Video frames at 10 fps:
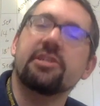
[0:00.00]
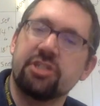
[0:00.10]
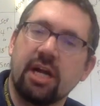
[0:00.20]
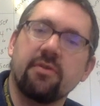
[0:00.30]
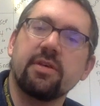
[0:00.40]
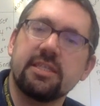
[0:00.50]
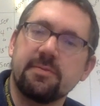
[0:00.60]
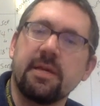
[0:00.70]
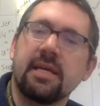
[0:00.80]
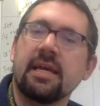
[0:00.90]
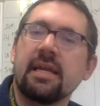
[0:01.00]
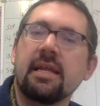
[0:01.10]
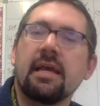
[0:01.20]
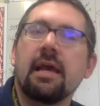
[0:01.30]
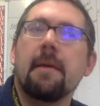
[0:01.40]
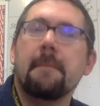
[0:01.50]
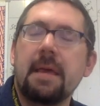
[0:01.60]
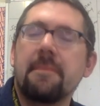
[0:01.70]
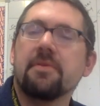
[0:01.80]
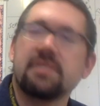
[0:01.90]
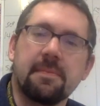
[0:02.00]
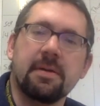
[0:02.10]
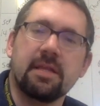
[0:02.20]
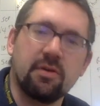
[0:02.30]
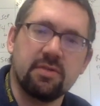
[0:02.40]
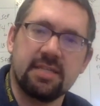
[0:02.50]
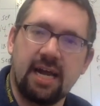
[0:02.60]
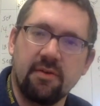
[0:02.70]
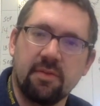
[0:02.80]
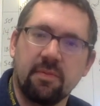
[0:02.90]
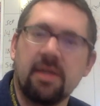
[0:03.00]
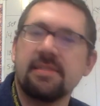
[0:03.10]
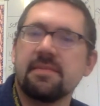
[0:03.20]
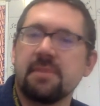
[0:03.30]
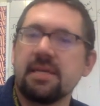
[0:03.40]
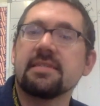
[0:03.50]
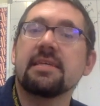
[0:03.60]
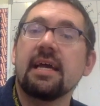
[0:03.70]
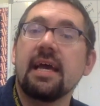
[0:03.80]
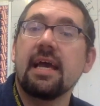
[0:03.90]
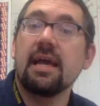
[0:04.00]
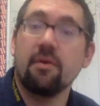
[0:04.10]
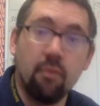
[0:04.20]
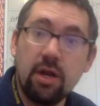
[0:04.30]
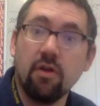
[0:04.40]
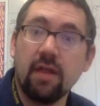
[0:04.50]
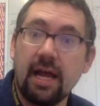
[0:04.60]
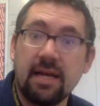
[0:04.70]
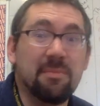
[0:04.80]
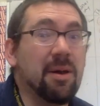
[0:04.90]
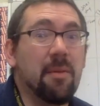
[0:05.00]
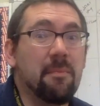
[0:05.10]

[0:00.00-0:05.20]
generally speaking, people typically will side with the president because we don't like him,